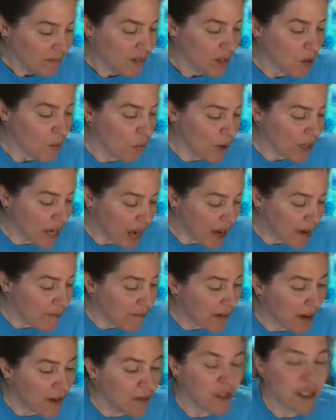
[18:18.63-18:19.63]
What I
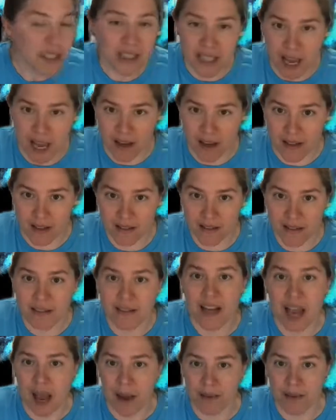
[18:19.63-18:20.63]
found is that,
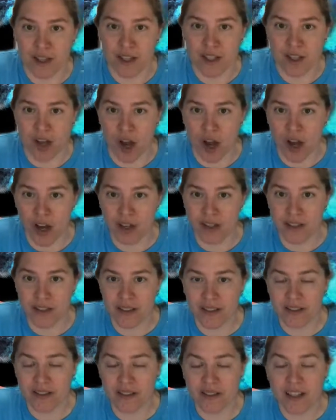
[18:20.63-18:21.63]

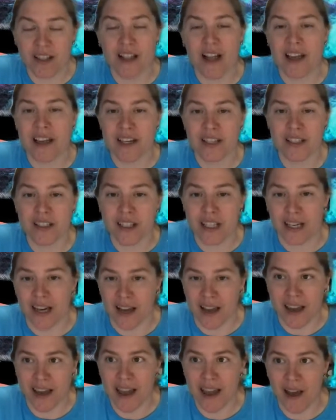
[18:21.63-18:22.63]
the clients that
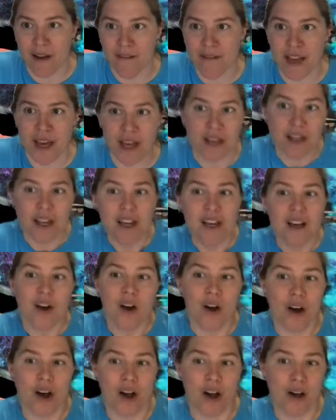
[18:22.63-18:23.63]
I have that
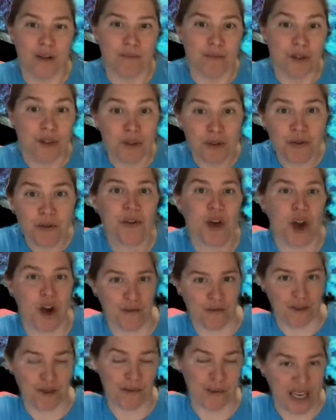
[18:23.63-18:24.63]
do
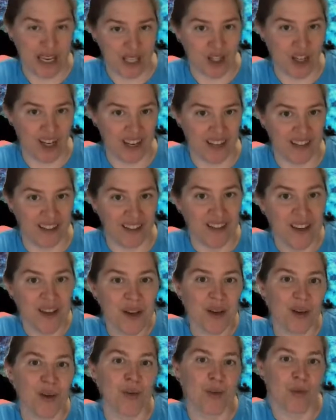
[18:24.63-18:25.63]
conformation
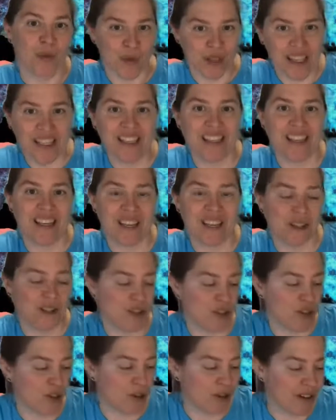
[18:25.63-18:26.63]
really
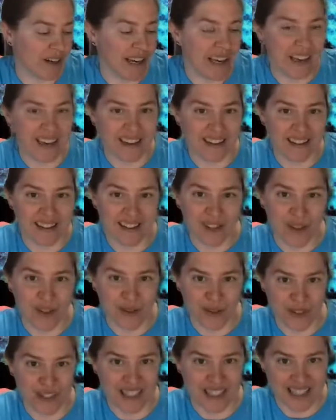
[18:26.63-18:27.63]
enjoy
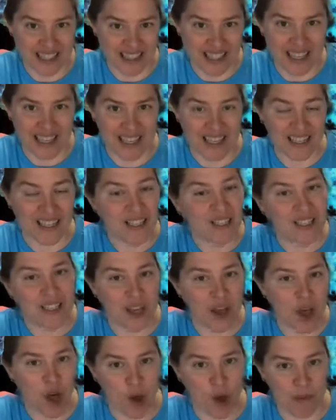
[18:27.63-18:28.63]
using these to
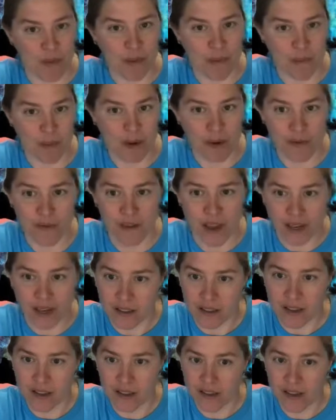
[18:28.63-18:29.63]
help
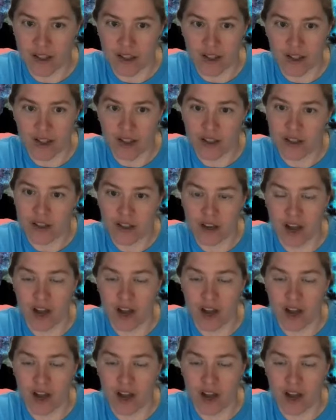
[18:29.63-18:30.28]
perfect their